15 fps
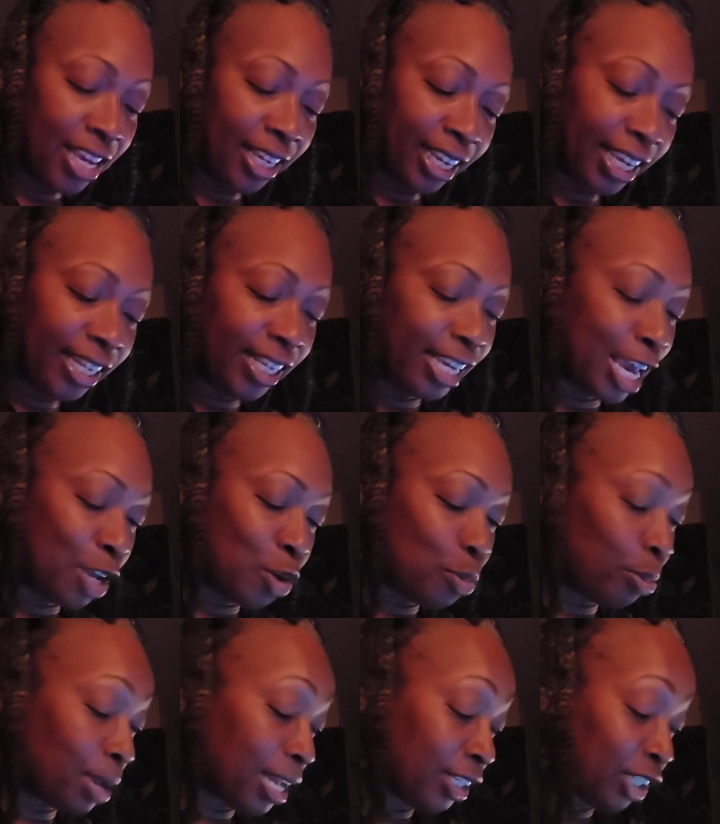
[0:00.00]
Kitty, can you
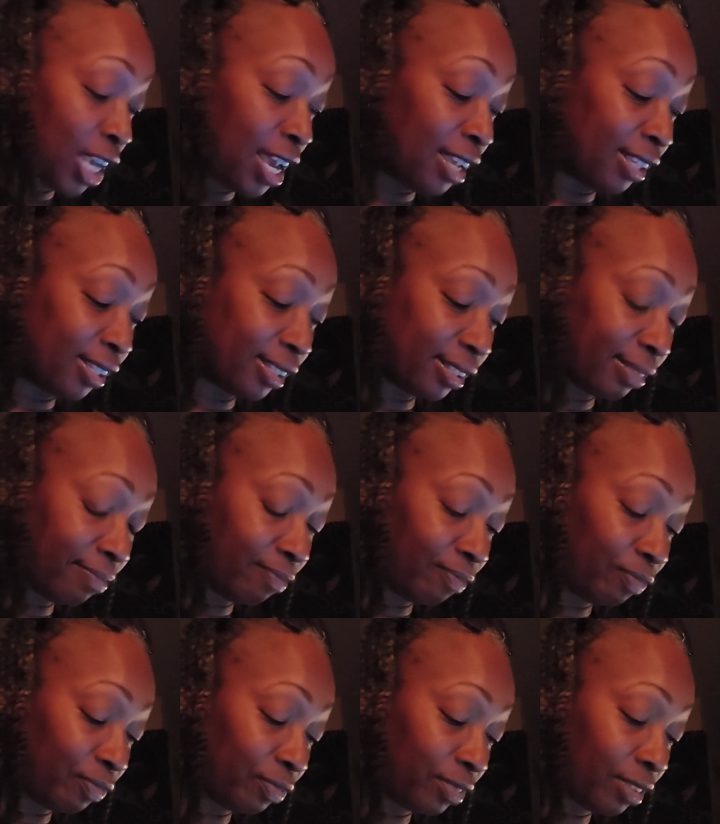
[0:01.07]
play chess?
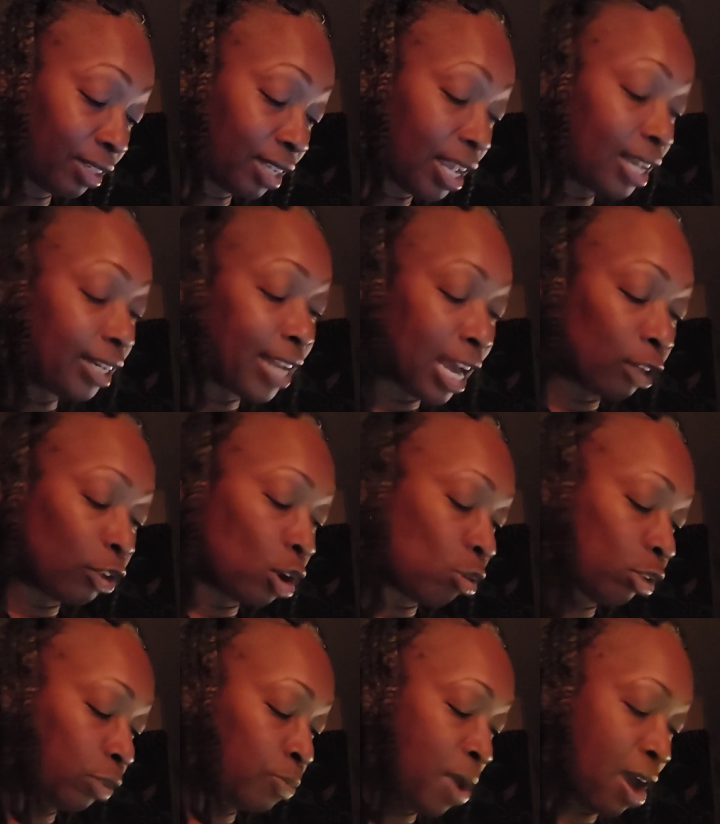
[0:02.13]
Now,
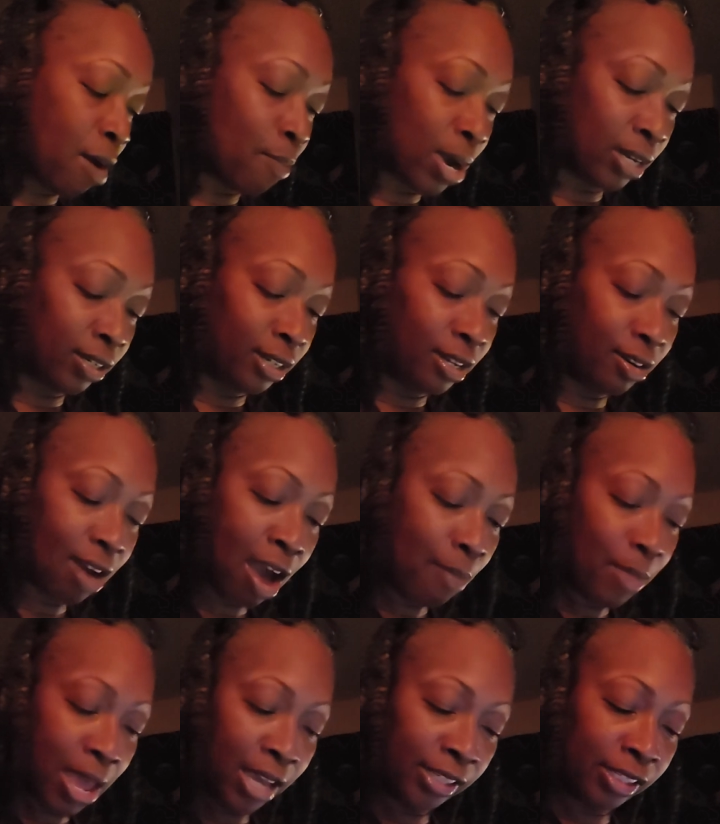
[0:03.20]
don't smile, my dear. I'm
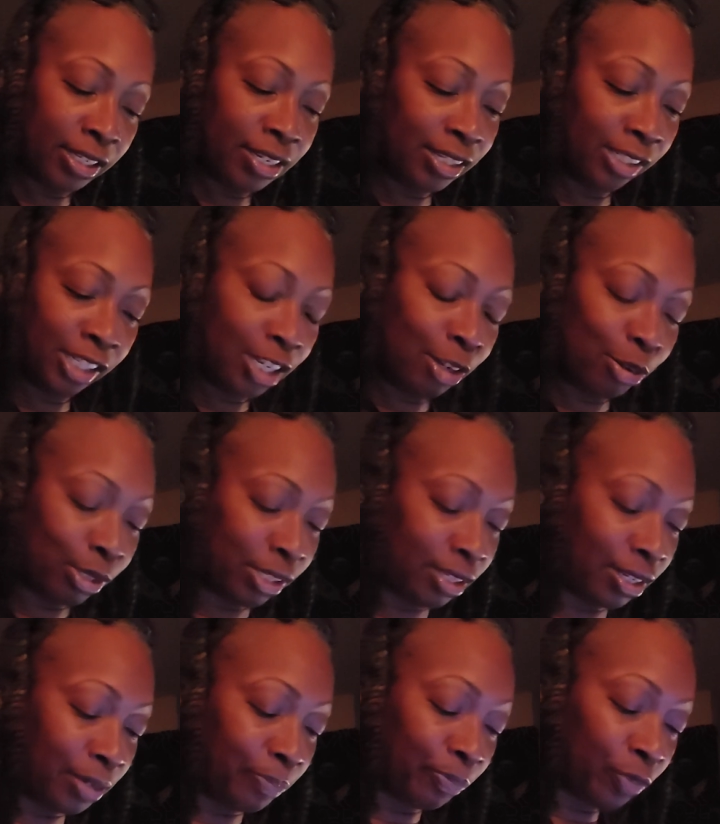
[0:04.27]
asking it
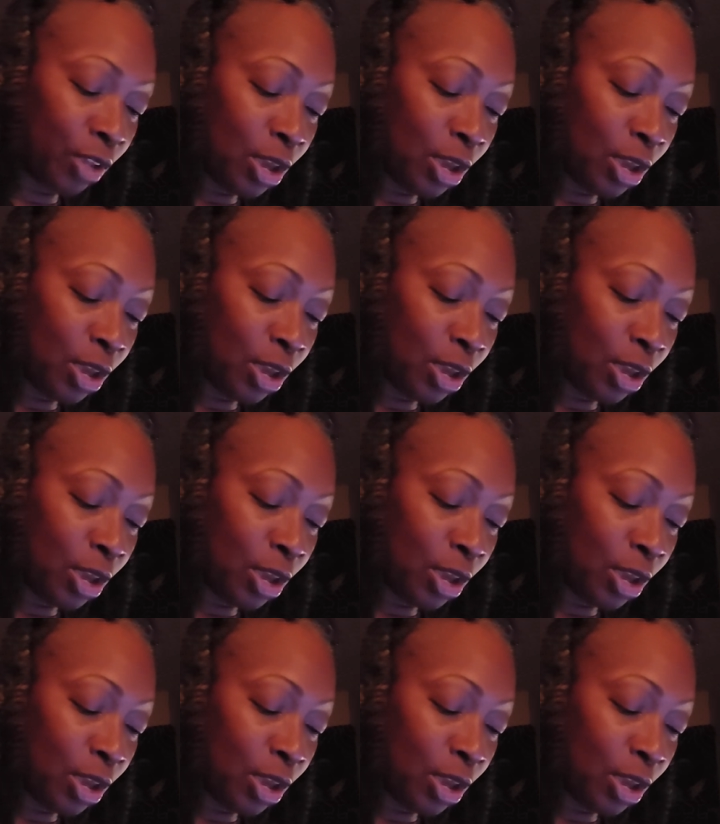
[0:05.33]
seriously.